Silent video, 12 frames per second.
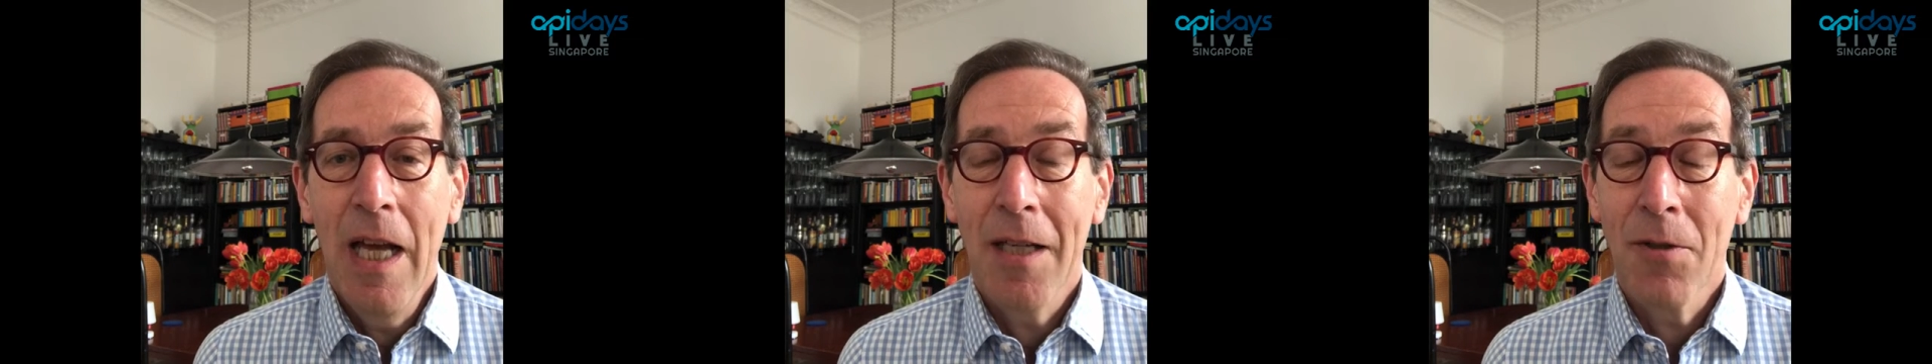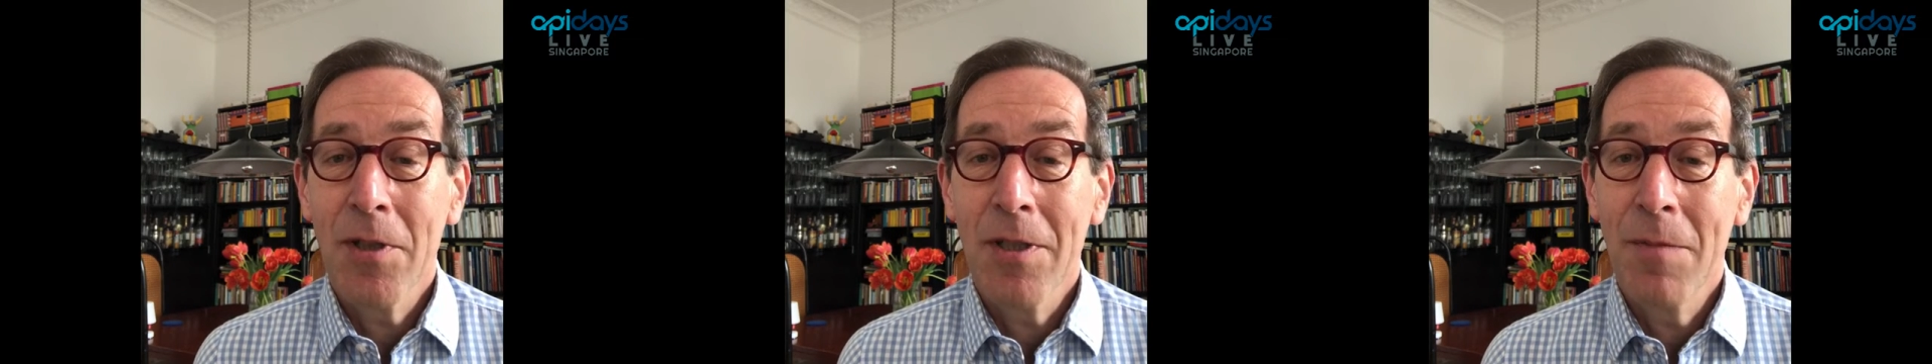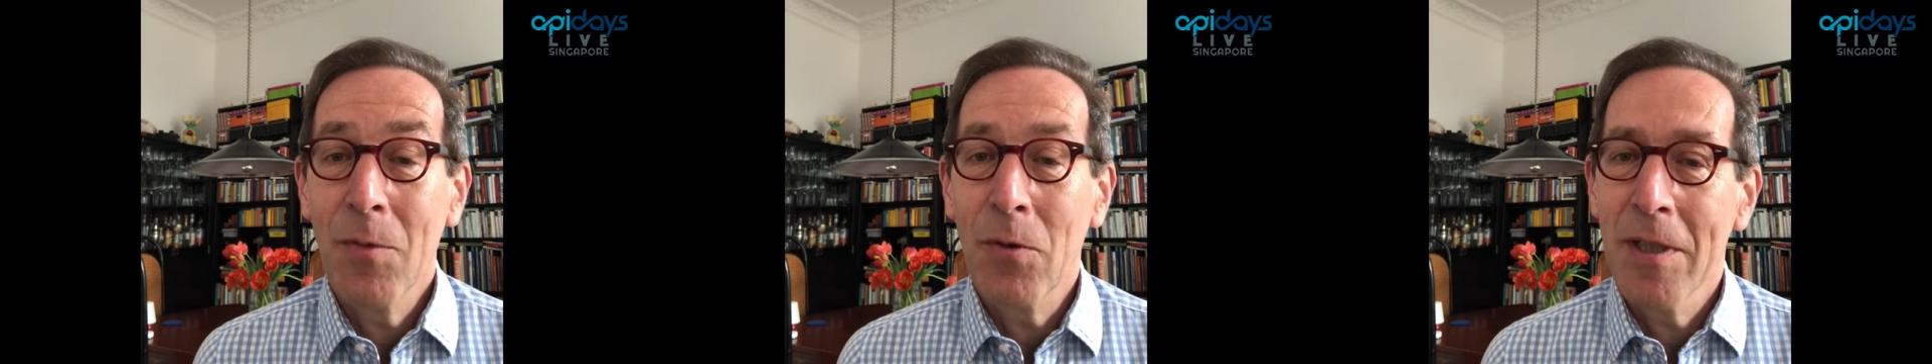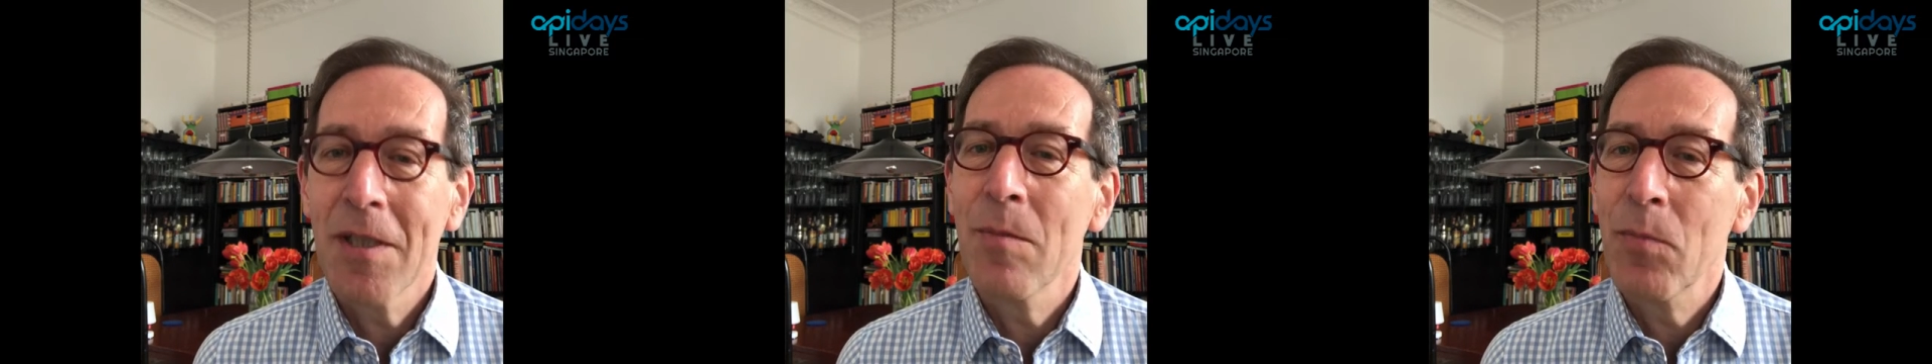and also some
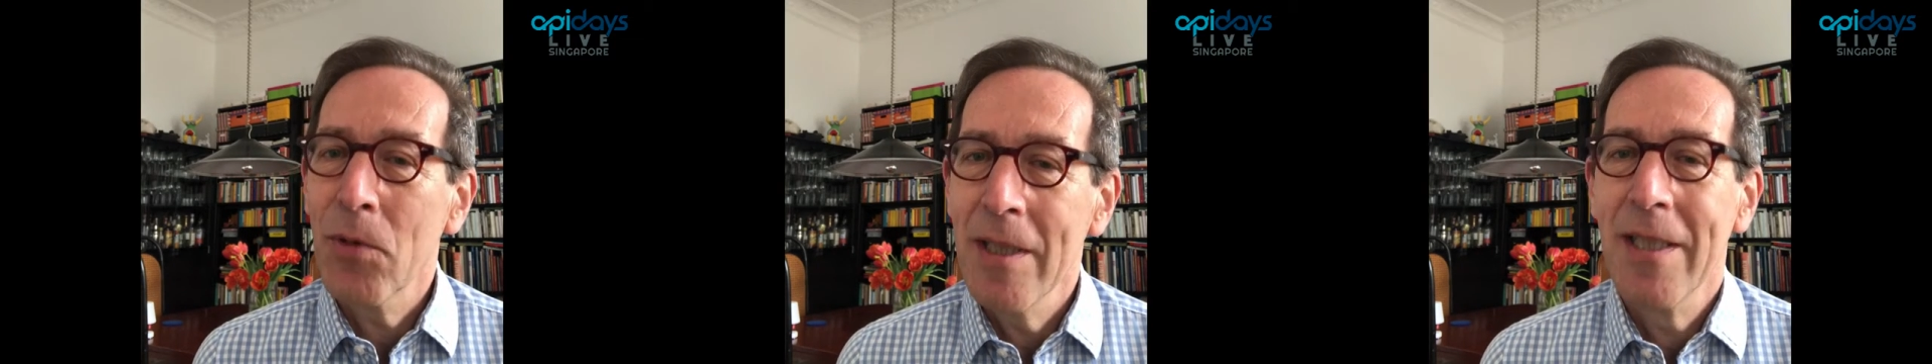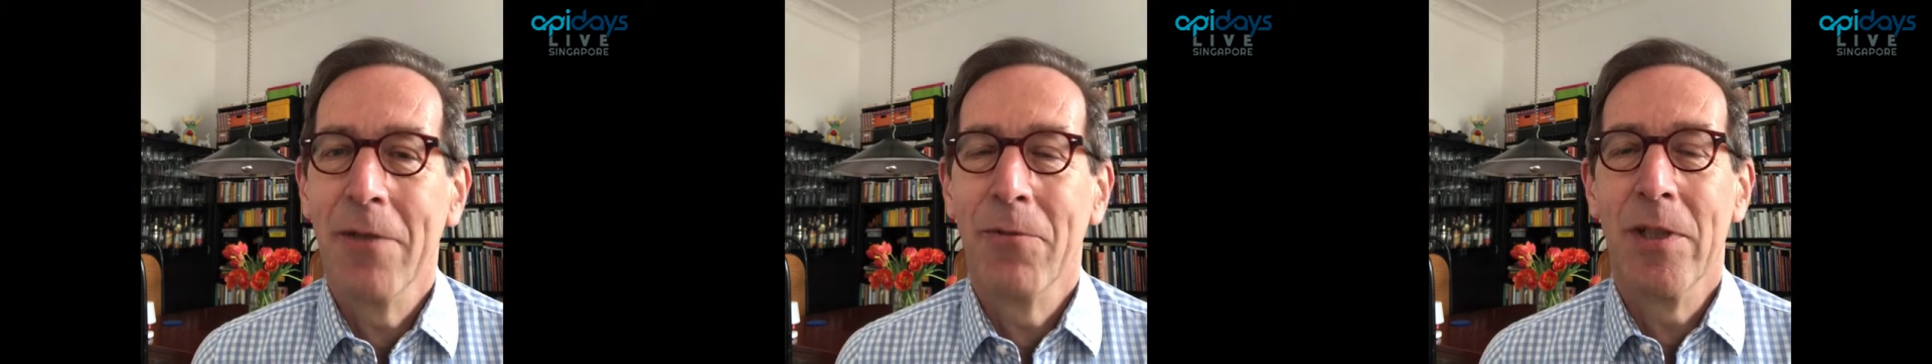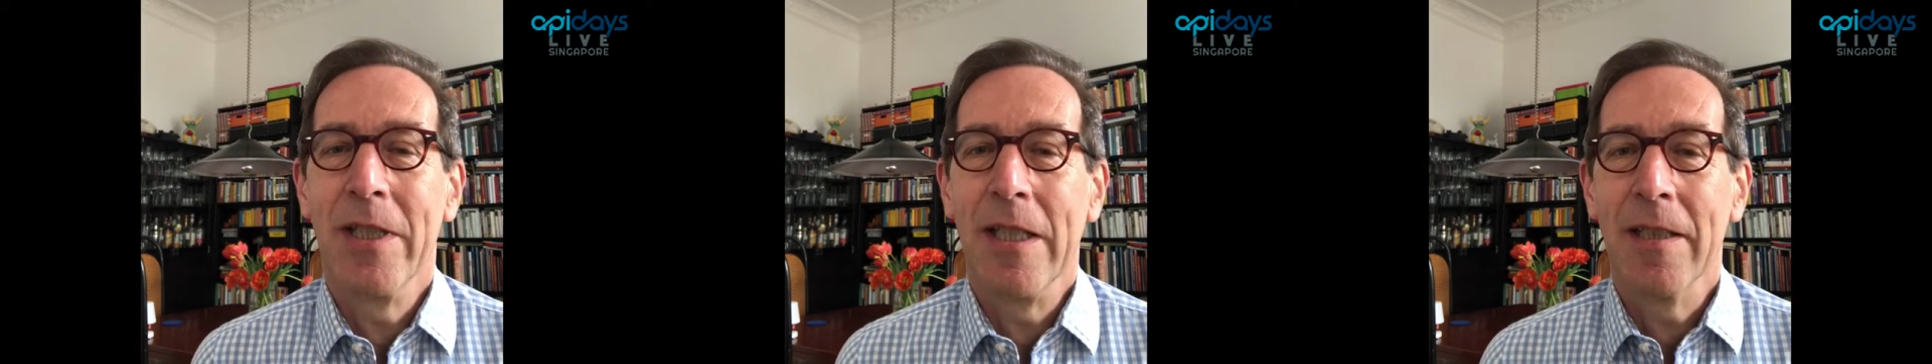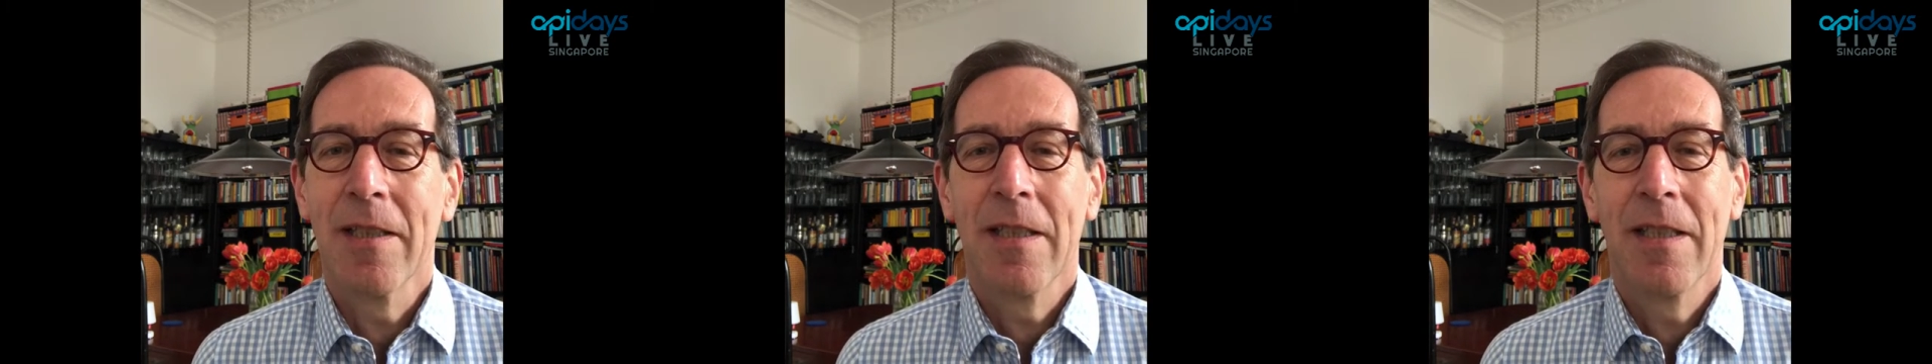quite surprising
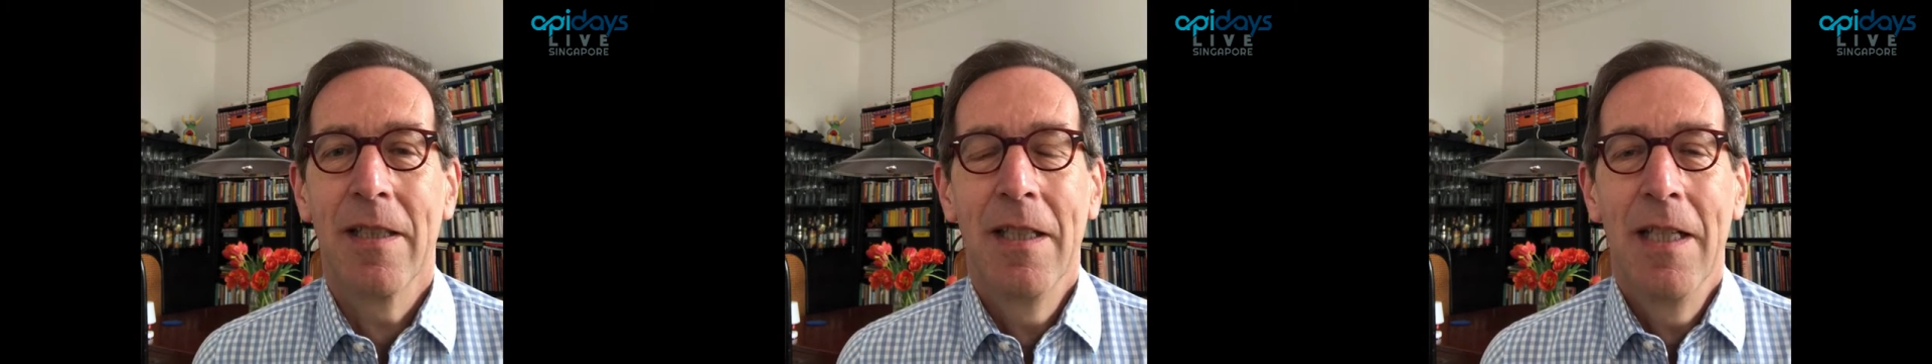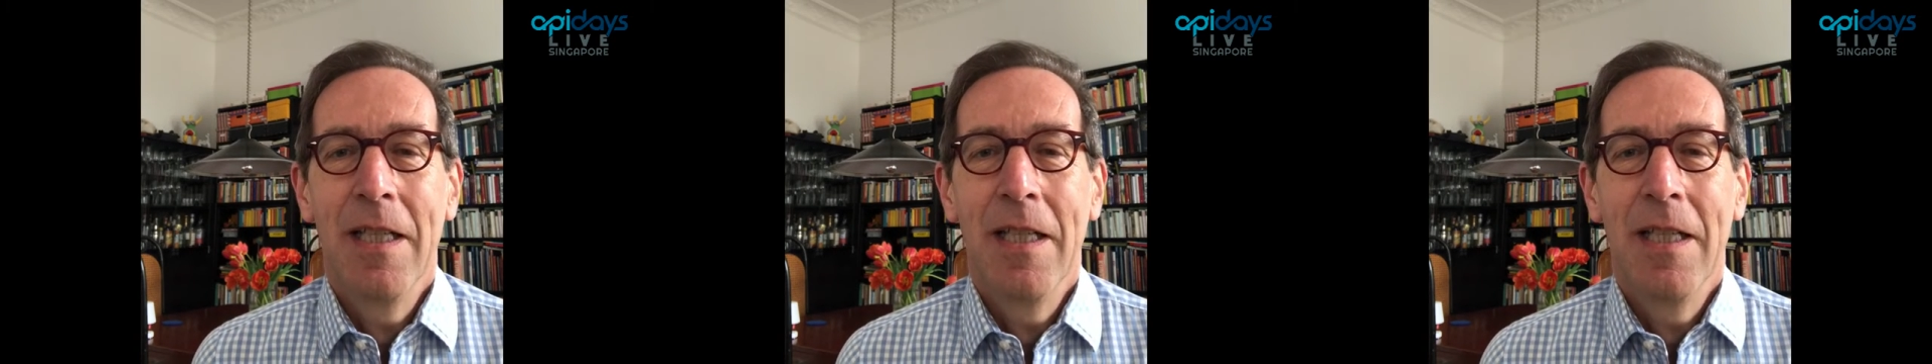results.